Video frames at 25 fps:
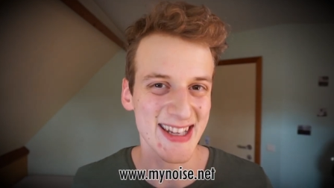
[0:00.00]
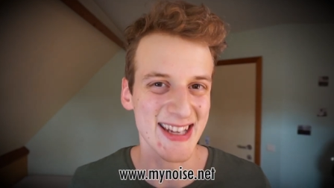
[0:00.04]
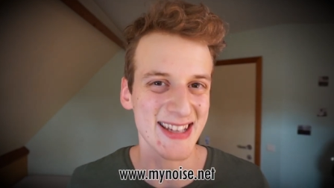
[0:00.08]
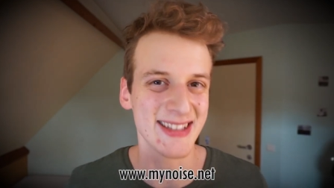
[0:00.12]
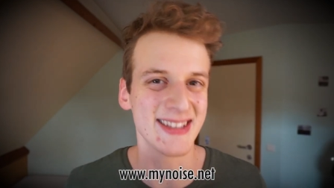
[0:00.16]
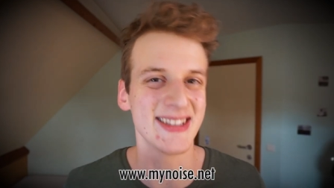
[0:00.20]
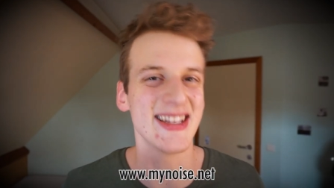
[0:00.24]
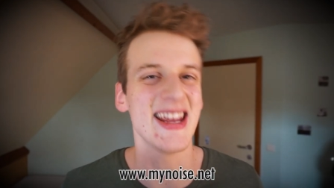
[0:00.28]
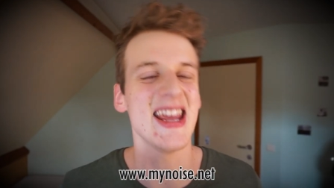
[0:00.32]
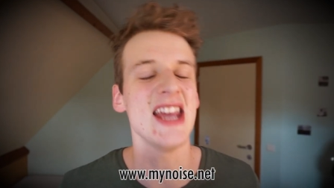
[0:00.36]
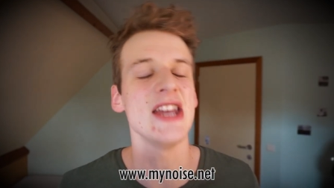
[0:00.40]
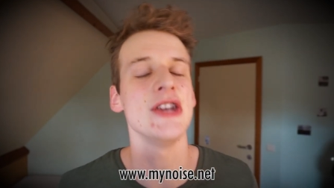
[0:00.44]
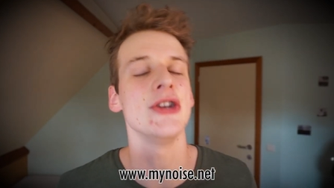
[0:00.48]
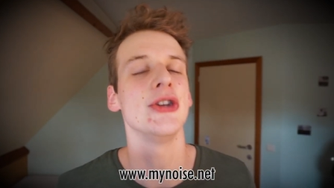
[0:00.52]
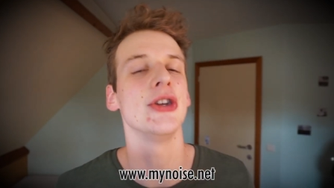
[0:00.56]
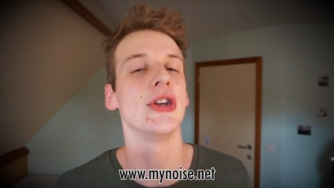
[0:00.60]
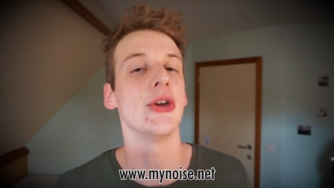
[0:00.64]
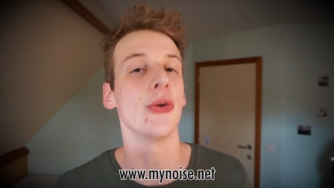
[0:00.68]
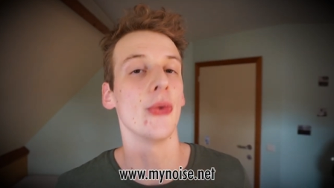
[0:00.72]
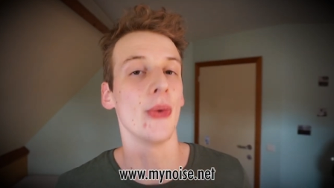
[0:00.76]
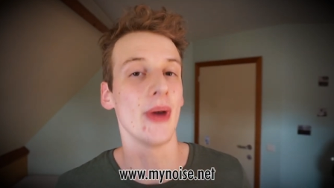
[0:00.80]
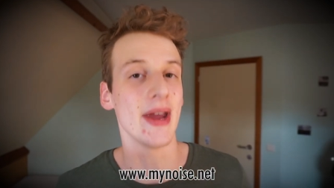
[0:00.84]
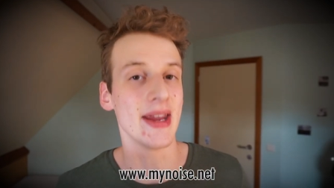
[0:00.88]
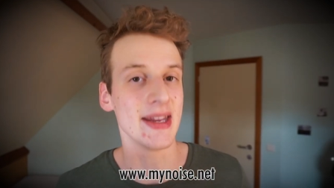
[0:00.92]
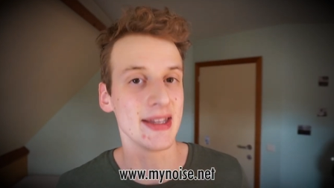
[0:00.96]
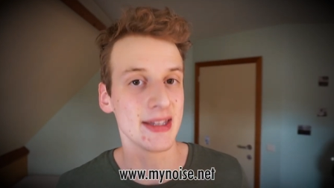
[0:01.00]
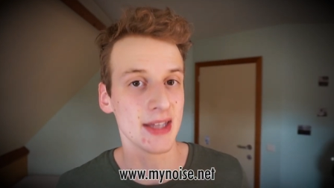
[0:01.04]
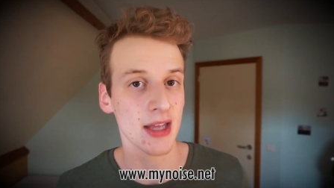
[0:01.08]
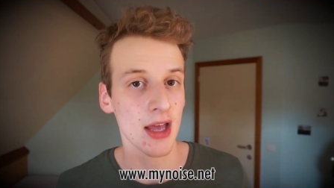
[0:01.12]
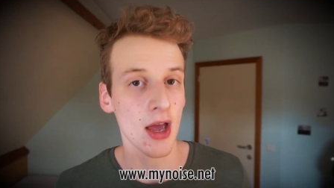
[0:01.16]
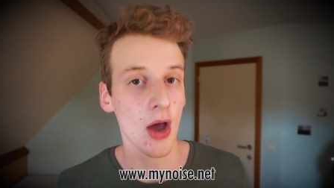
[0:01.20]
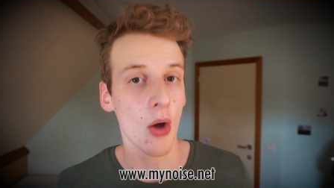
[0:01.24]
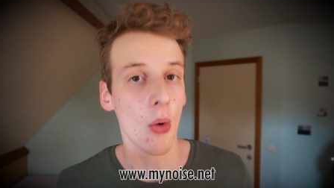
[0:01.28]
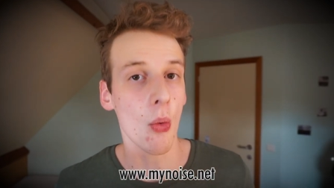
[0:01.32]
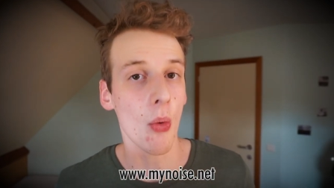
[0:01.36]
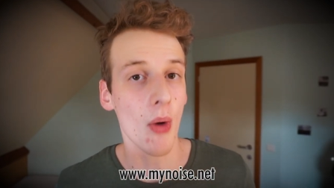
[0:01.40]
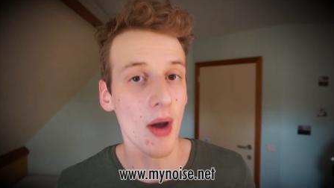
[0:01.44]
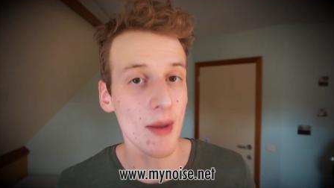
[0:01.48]
is a great
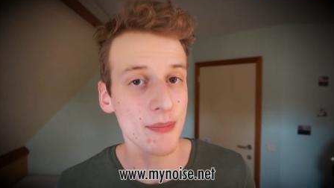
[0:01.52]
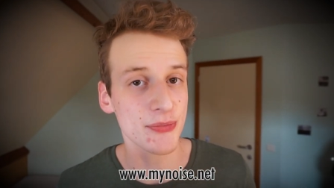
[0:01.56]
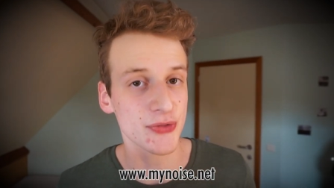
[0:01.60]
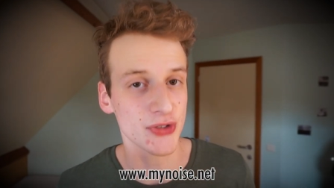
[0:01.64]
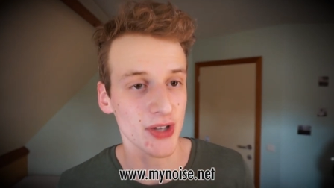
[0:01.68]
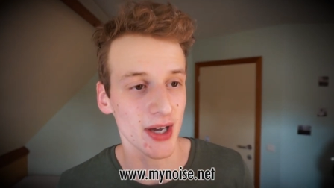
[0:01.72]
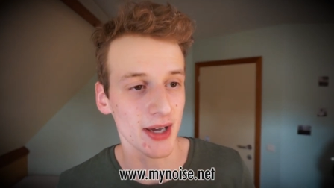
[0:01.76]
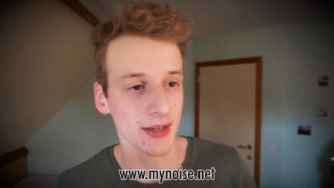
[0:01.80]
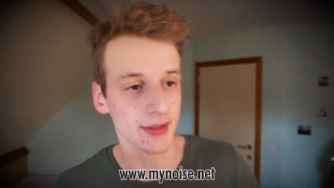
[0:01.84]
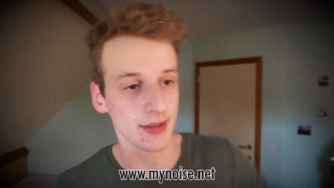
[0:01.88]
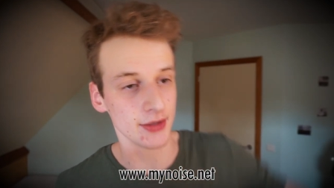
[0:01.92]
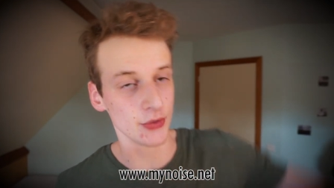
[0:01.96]
website.